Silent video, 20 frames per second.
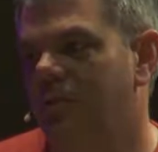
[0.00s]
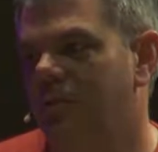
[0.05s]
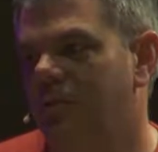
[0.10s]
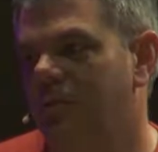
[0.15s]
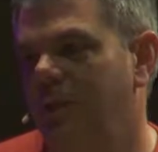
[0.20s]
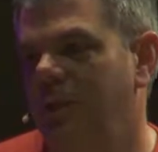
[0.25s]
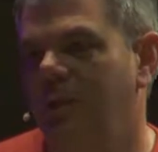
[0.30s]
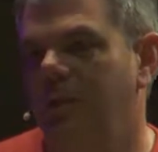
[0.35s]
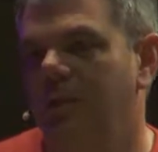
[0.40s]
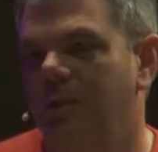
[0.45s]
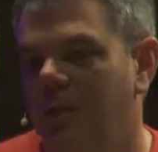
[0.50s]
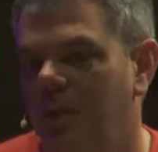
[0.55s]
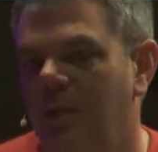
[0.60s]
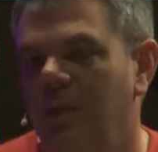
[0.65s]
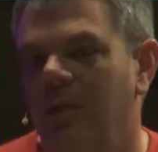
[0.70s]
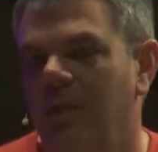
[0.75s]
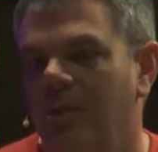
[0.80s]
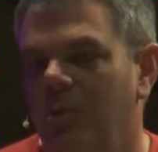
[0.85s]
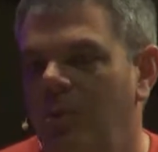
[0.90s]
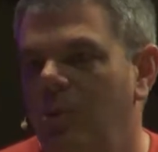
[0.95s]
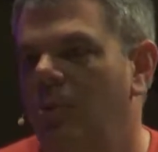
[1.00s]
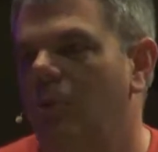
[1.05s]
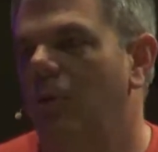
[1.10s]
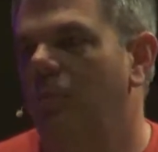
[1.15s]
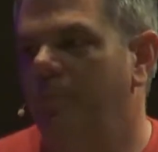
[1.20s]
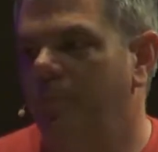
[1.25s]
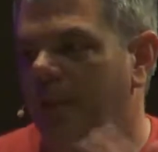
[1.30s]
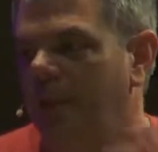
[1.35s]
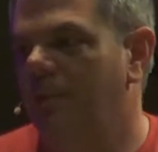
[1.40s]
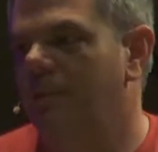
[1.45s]
we
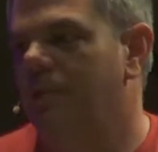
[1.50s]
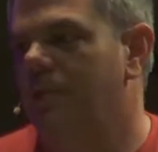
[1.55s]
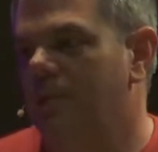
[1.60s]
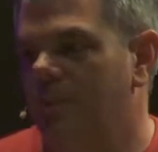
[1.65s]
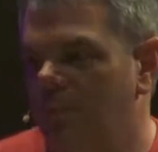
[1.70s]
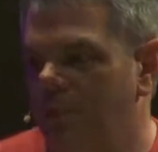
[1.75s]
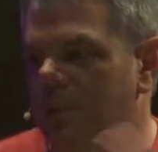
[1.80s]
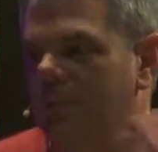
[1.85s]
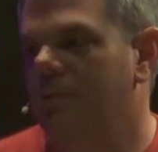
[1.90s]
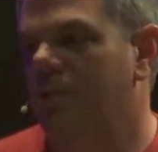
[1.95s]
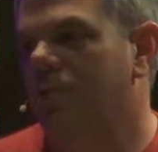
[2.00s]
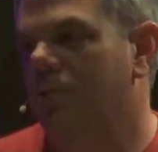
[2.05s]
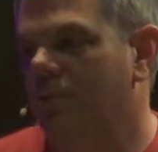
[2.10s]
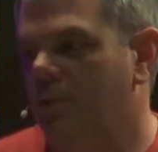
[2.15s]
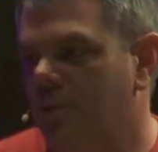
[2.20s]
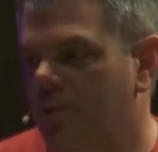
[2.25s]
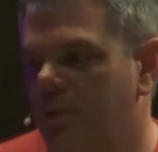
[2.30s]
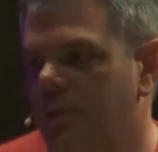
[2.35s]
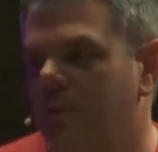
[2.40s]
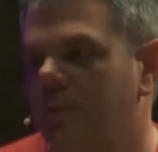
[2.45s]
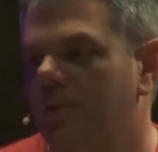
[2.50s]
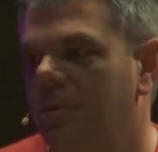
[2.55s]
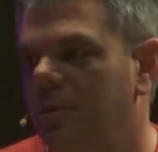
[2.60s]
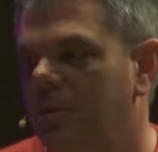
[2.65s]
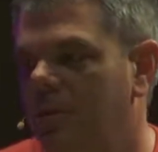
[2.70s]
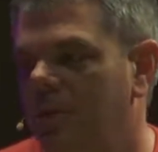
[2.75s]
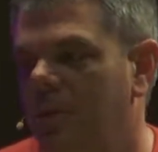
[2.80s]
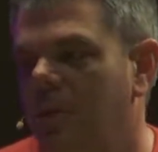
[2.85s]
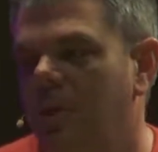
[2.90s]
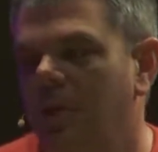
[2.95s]
want bells and whistles, and
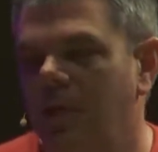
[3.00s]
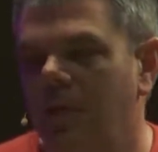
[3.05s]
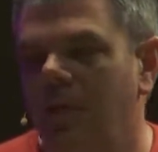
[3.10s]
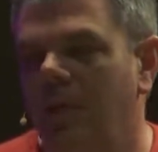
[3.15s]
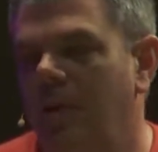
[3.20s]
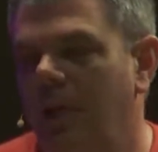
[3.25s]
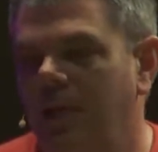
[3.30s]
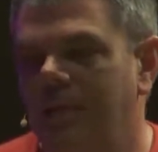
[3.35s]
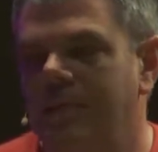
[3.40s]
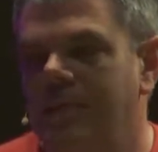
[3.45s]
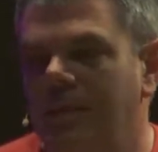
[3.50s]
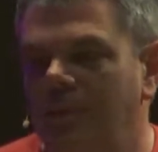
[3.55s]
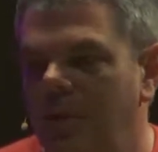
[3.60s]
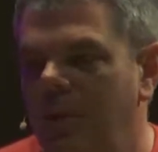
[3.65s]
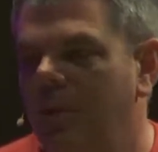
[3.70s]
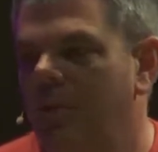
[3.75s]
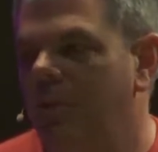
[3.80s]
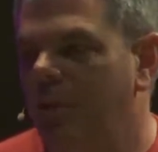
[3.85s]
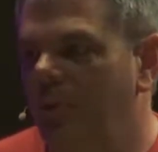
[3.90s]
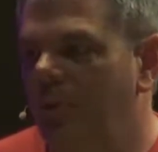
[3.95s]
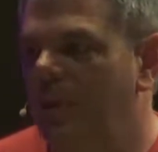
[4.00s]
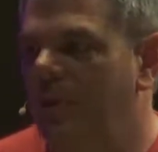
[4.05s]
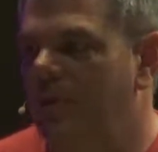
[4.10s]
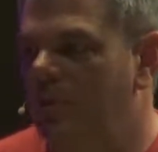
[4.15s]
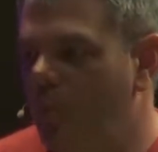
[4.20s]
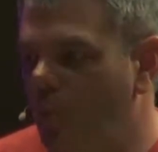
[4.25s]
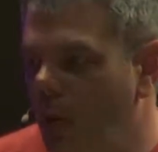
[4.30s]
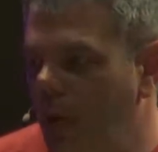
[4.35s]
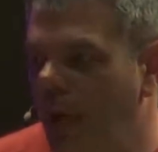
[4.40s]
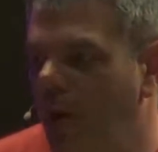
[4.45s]
not saying we don't do
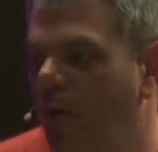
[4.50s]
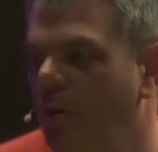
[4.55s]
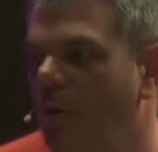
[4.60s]
things well.